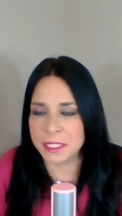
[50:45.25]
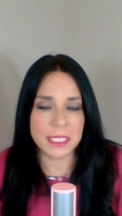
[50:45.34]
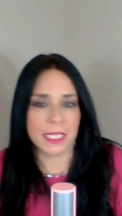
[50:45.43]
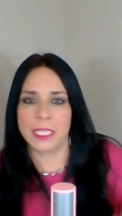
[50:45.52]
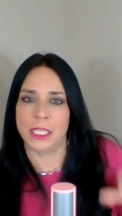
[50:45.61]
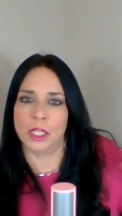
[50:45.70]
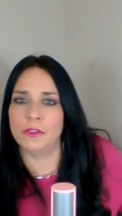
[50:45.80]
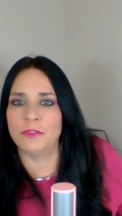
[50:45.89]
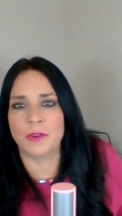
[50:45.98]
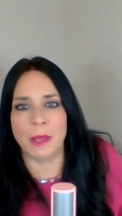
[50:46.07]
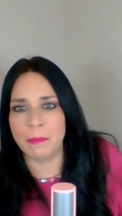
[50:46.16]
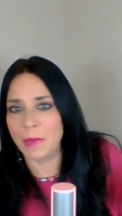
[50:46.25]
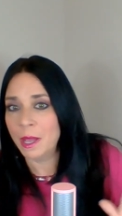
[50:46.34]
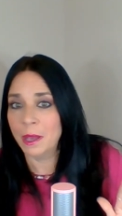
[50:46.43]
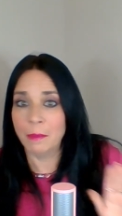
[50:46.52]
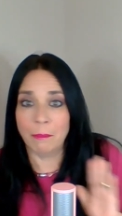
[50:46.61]
to heal from
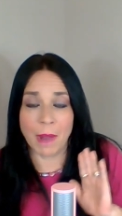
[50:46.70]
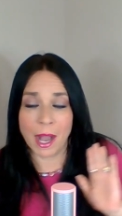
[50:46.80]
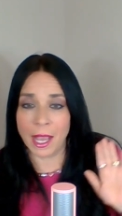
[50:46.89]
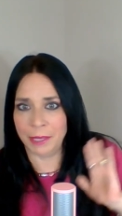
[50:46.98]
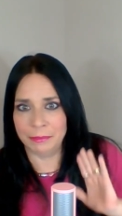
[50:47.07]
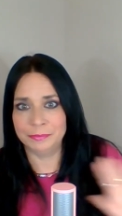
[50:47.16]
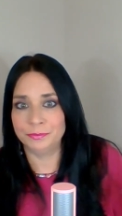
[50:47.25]
my